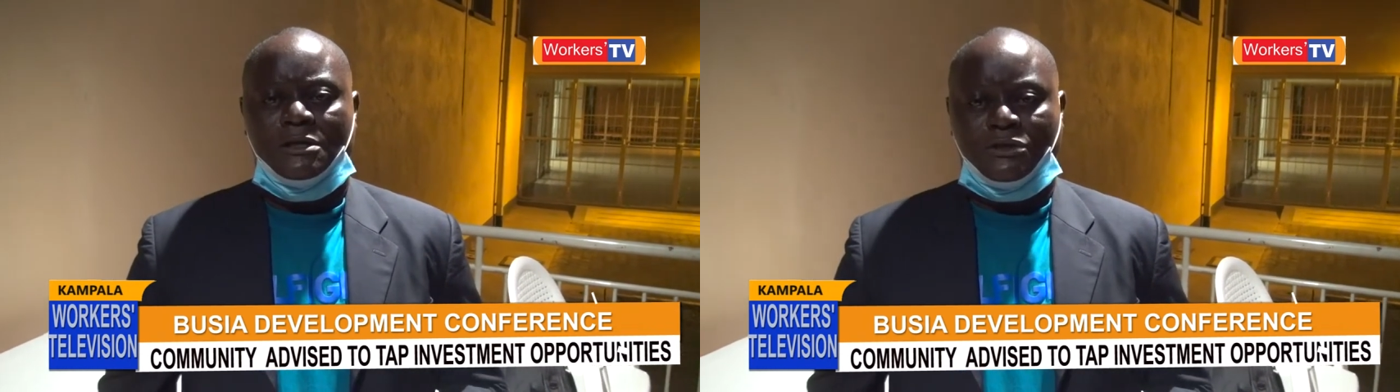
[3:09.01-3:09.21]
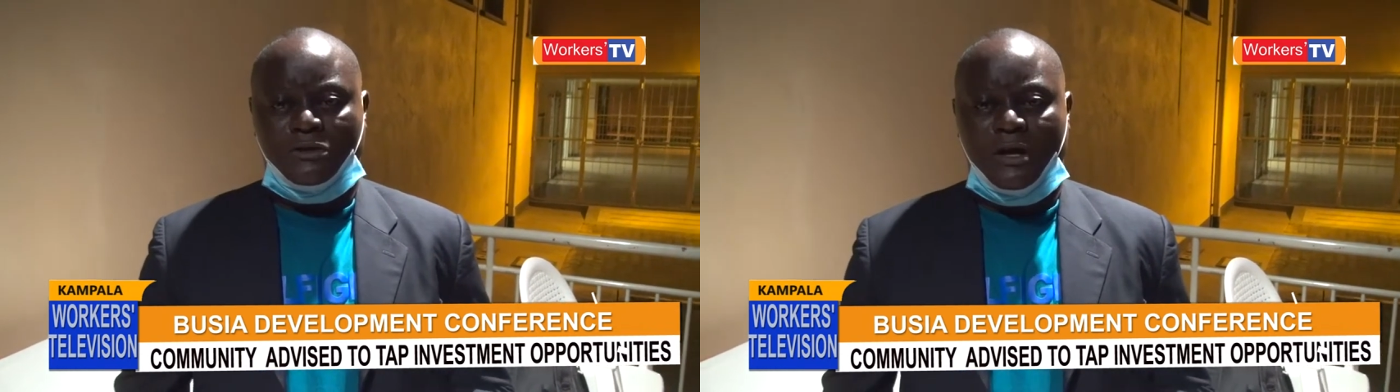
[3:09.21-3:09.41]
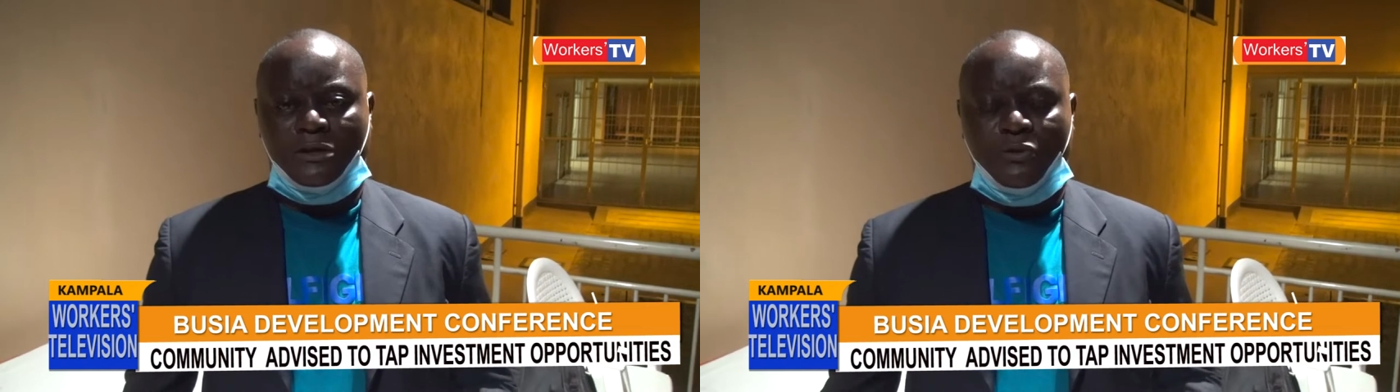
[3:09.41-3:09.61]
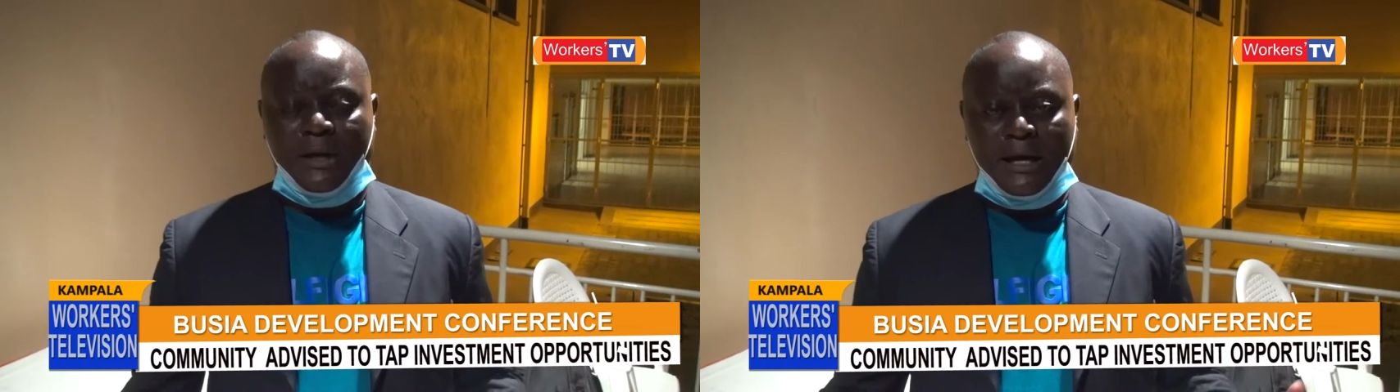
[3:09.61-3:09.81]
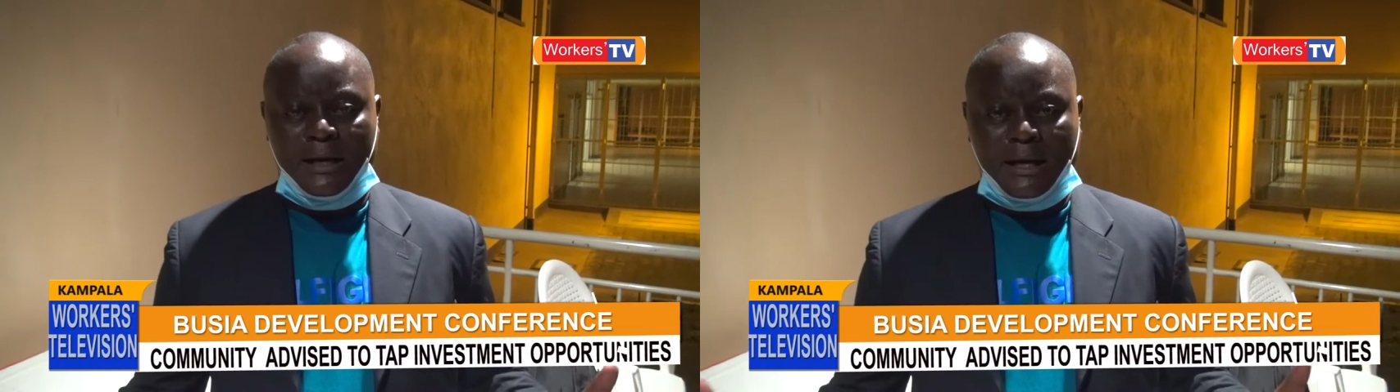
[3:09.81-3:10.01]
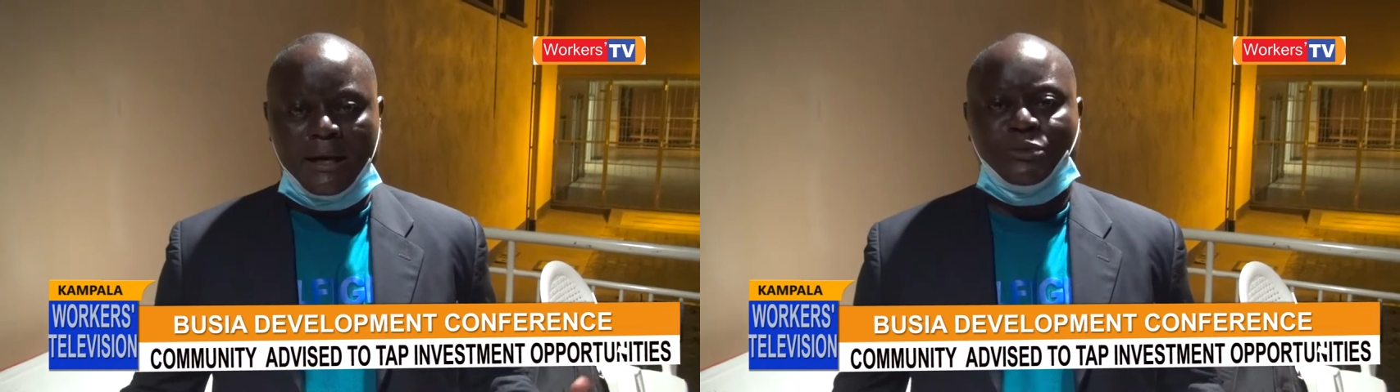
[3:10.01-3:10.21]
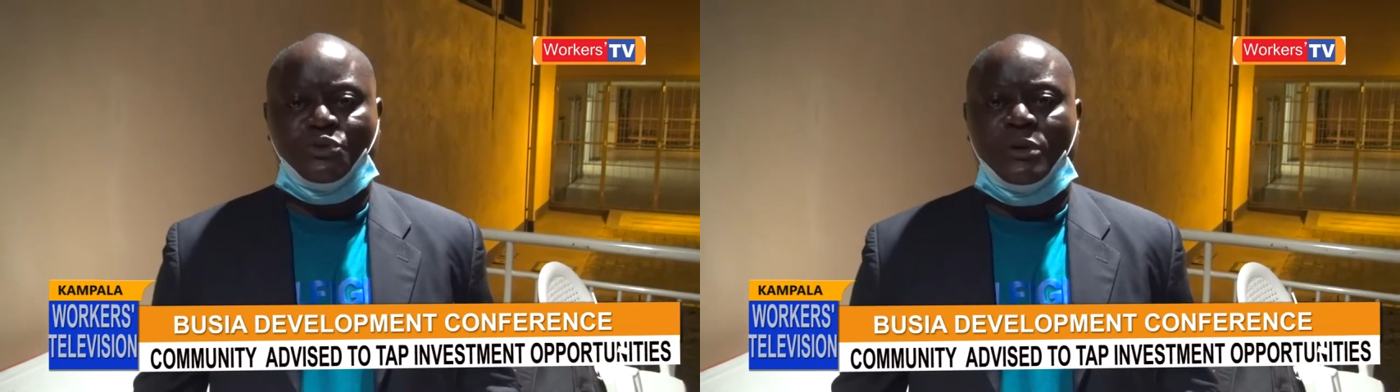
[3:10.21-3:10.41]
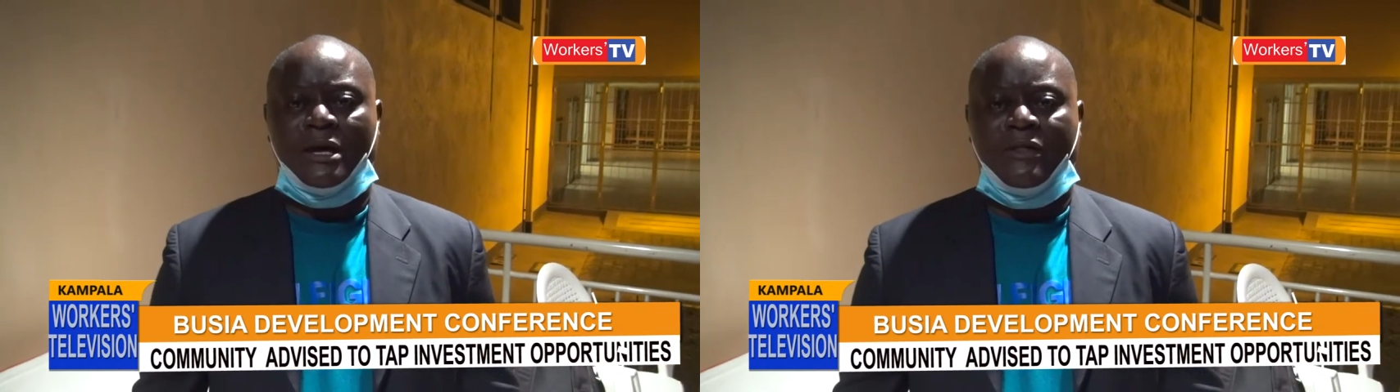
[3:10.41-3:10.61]
so that we can come
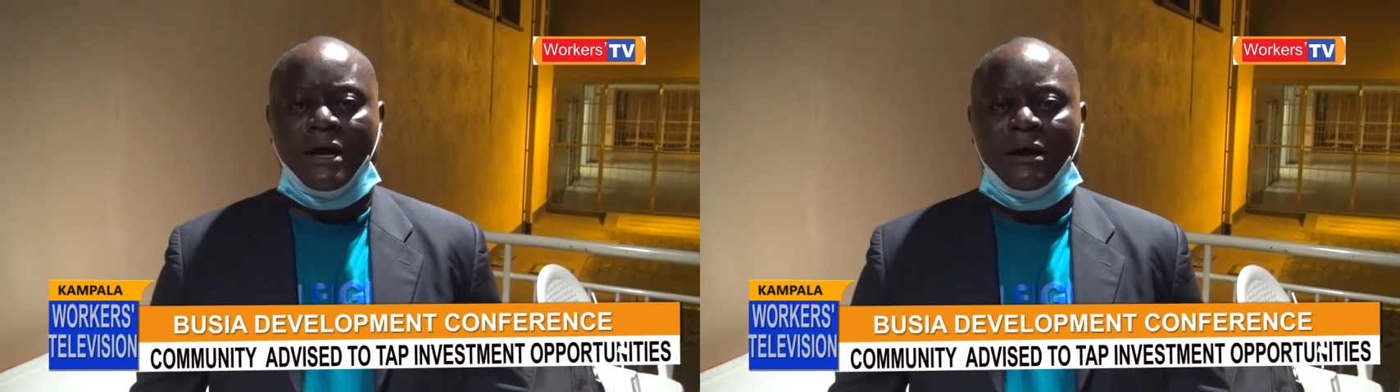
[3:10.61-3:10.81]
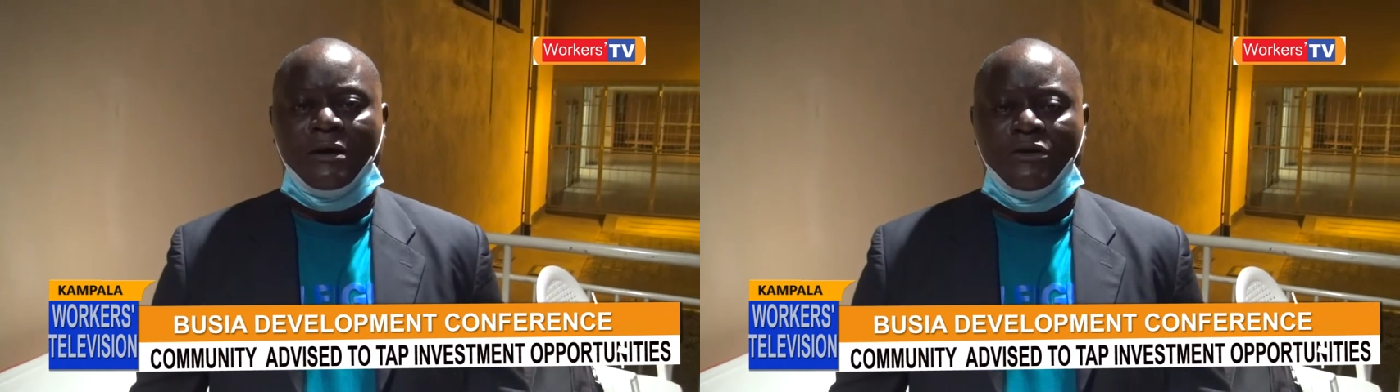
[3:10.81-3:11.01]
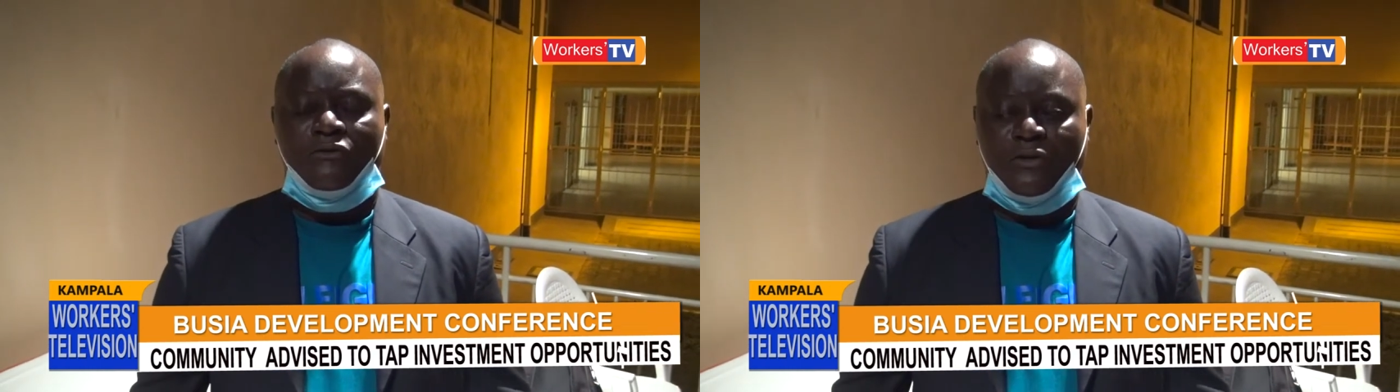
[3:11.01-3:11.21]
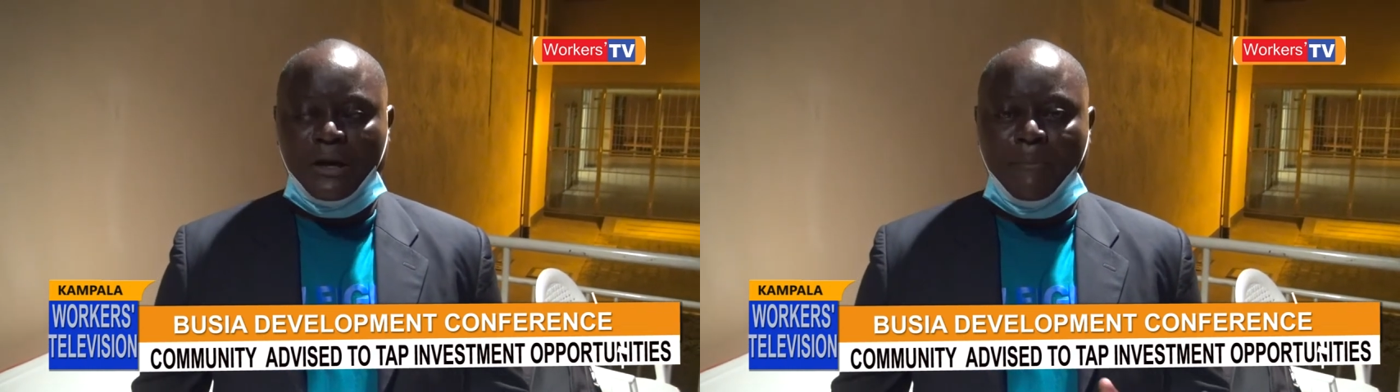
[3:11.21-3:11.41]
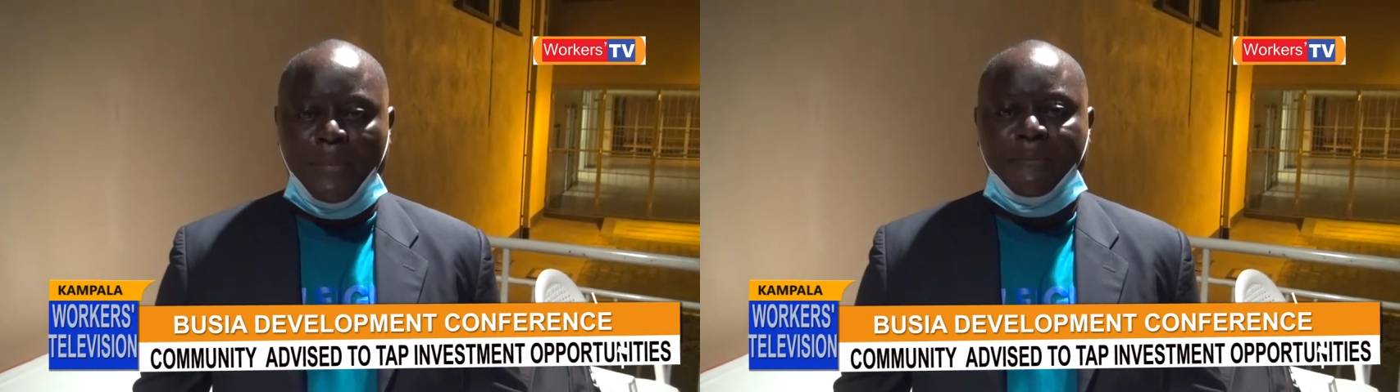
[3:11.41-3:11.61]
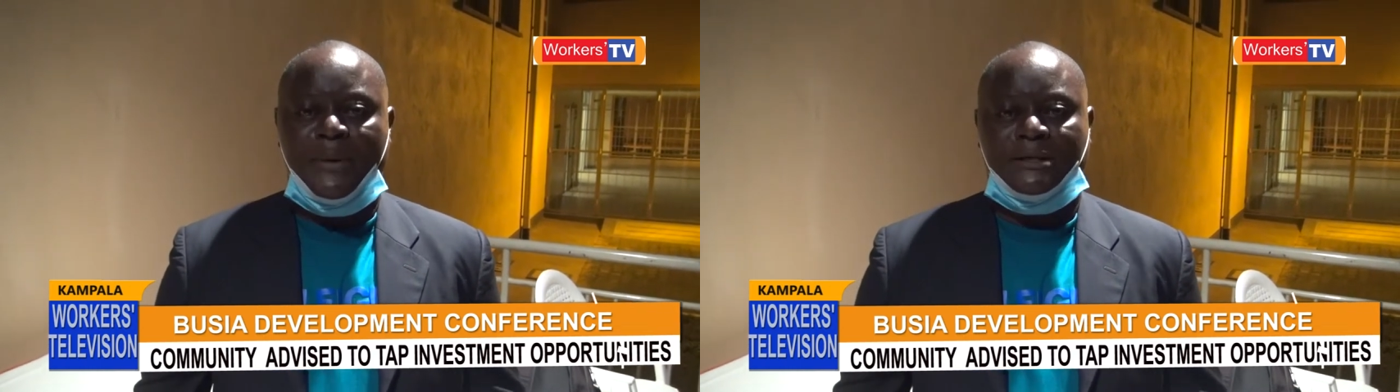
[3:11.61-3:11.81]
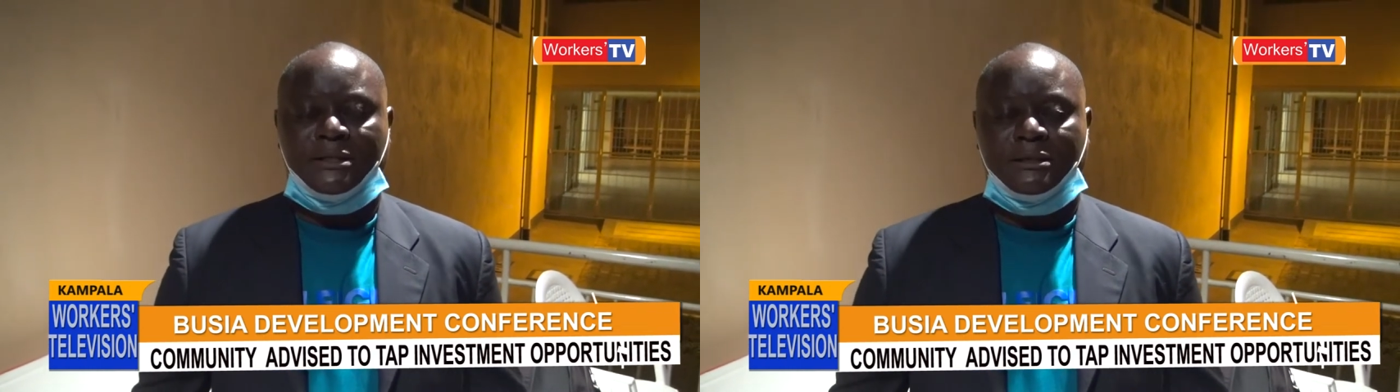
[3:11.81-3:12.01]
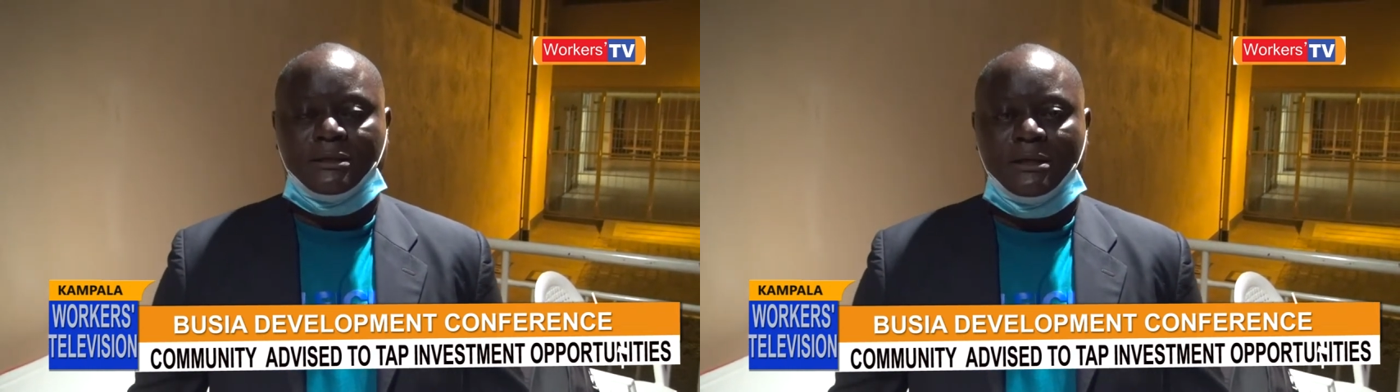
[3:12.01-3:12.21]
together for the
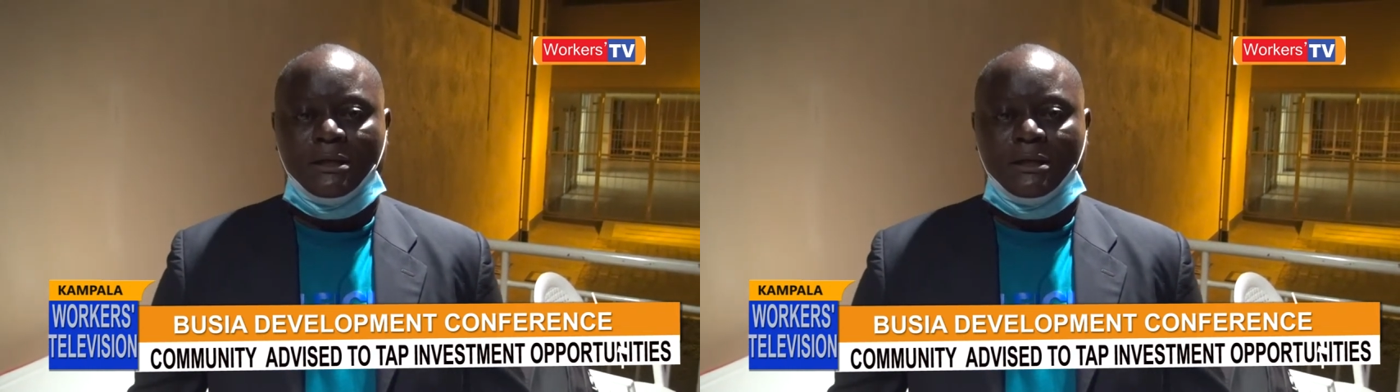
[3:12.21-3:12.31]
purpose